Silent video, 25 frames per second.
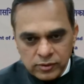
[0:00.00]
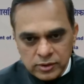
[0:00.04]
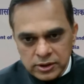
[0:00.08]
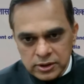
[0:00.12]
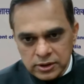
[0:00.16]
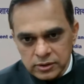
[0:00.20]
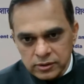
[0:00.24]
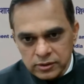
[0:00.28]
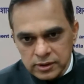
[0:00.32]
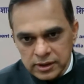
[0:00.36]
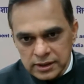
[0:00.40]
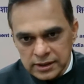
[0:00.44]
for the
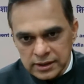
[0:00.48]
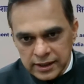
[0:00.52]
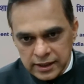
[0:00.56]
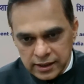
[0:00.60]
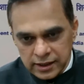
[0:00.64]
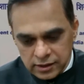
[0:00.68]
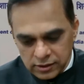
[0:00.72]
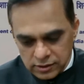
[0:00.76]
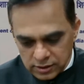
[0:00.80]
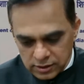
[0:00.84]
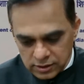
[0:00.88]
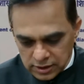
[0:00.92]
Union
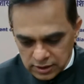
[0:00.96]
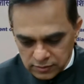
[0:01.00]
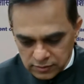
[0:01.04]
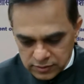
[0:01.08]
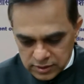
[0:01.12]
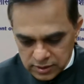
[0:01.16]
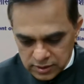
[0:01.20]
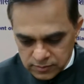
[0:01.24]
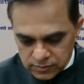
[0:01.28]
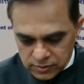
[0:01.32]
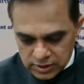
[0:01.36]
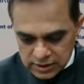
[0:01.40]
Territory of
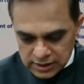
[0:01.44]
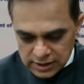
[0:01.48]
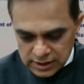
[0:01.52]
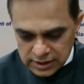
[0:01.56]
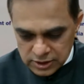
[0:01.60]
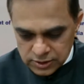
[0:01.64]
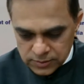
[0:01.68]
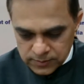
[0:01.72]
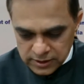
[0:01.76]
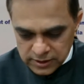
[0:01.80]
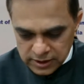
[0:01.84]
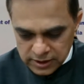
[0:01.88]
Jammu and
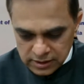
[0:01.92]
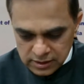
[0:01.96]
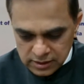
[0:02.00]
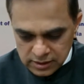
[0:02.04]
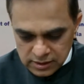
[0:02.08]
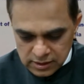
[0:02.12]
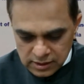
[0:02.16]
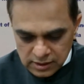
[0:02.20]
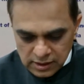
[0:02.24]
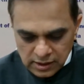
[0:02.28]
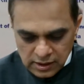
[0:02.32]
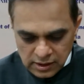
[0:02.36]
Kashmir.
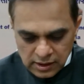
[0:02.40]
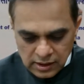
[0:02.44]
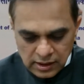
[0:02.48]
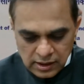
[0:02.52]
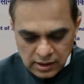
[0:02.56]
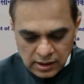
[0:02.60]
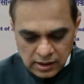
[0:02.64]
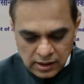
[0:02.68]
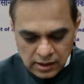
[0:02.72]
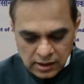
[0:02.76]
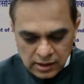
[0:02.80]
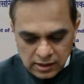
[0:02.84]

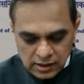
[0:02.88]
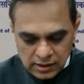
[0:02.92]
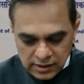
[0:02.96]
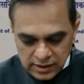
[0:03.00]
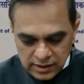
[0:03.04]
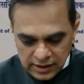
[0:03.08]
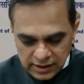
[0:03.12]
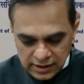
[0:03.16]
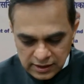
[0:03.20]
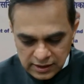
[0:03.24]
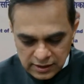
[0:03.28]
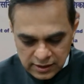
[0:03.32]

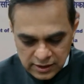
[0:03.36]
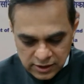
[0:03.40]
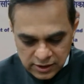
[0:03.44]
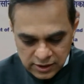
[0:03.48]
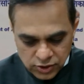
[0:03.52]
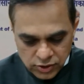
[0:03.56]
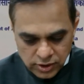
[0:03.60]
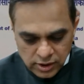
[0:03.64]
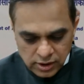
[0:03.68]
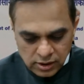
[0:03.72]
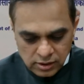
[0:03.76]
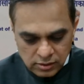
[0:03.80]
The
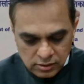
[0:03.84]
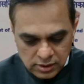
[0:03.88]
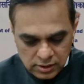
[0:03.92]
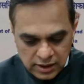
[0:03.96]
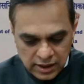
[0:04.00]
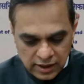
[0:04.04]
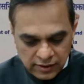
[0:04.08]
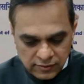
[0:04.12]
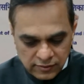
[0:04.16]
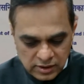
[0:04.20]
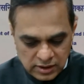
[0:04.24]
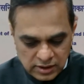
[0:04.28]
District Good
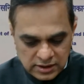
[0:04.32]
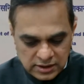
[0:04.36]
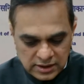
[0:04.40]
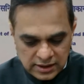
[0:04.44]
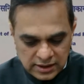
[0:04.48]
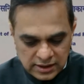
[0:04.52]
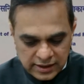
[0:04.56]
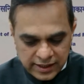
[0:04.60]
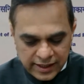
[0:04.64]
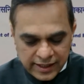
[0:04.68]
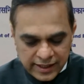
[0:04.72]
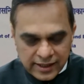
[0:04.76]
Governance
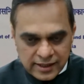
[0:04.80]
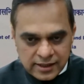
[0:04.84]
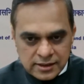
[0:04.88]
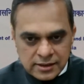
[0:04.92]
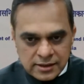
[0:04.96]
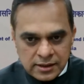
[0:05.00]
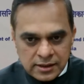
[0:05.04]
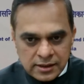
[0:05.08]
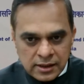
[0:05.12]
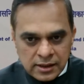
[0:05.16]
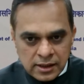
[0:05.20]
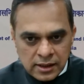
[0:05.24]

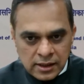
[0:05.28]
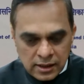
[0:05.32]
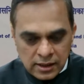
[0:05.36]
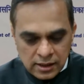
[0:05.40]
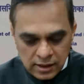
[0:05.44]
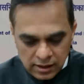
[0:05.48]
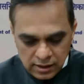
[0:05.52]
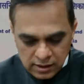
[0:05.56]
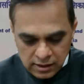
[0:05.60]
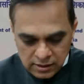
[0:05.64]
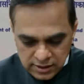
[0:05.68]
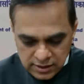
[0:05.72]
Index
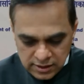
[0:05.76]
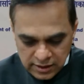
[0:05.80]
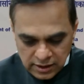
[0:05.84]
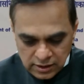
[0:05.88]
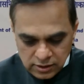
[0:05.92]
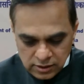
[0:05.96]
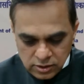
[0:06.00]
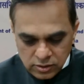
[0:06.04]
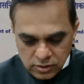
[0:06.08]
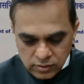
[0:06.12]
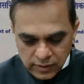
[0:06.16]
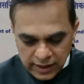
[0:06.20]

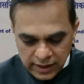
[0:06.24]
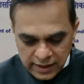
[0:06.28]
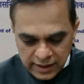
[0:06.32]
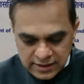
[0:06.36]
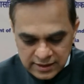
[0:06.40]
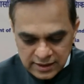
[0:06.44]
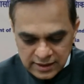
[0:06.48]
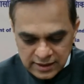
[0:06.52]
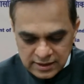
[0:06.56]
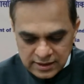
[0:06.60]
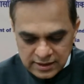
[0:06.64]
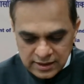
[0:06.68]
seeks to
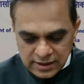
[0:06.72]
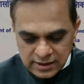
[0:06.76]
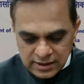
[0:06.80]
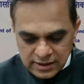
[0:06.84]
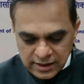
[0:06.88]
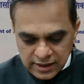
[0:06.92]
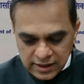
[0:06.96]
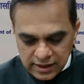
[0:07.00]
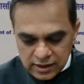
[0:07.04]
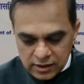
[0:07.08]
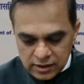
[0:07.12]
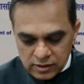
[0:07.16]
assess the
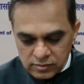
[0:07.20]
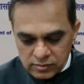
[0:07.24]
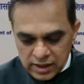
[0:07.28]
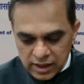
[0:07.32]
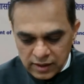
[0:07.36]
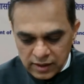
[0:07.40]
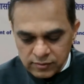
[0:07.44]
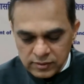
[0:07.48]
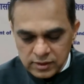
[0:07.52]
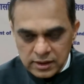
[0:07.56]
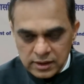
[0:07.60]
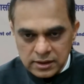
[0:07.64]
state of
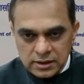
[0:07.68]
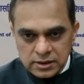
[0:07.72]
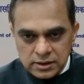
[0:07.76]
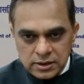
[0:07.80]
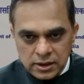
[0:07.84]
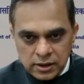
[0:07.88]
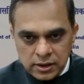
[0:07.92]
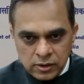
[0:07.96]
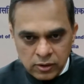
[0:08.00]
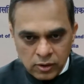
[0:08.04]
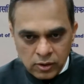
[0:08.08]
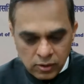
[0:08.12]

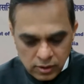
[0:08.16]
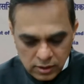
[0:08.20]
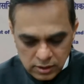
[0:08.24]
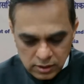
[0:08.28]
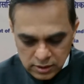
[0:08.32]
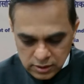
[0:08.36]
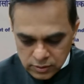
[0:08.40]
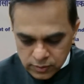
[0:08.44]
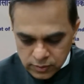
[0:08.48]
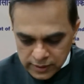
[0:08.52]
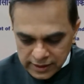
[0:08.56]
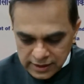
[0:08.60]
governance in all
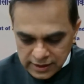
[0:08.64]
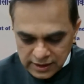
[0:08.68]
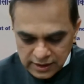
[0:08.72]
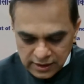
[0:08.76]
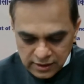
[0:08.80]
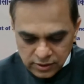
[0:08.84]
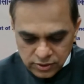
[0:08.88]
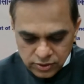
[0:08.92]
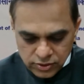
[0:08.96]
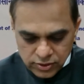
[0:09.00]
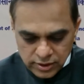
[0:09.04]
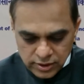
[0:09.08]
the 20
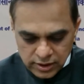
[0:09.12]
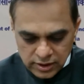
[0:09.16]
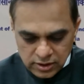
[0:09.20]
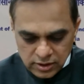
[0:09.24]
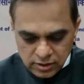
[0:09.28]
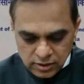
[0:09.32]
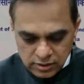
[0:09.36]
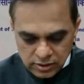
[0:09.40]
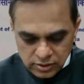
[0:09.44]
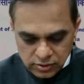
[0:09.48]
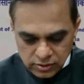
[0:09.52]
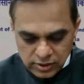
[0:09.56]

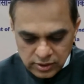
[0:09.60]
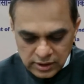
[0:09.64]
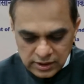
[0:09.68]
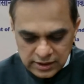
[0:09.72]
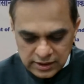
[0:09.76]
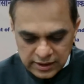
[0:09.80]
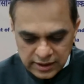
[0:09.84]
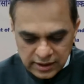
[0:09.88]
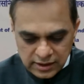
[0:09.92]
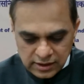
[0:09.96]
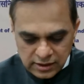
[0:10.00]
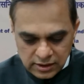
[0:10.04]
districts of the
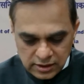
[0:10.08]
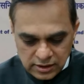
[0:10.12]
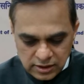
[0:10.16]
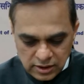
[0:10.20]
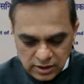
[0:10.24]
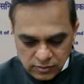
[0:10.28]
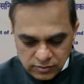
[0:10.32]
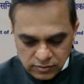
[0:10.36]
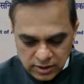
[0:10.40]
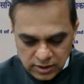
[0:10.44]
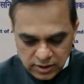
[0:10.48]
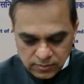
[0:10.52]
Union
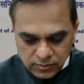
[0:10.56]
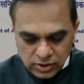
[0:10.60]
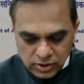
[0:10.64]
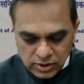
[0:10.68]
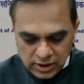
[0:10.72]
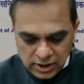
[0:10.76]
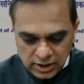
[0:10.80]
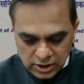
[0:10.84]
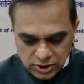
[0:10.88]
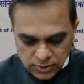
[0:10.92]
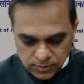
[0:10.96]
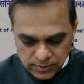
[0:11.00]
Territory of Jammu
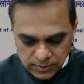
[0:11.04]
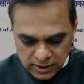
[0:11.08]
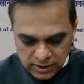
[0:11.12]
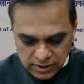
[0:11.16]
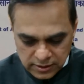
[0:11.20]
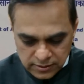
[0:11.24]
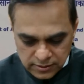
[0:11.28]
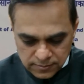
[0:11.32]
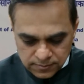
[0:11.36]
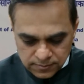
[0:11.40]
and Kashmir,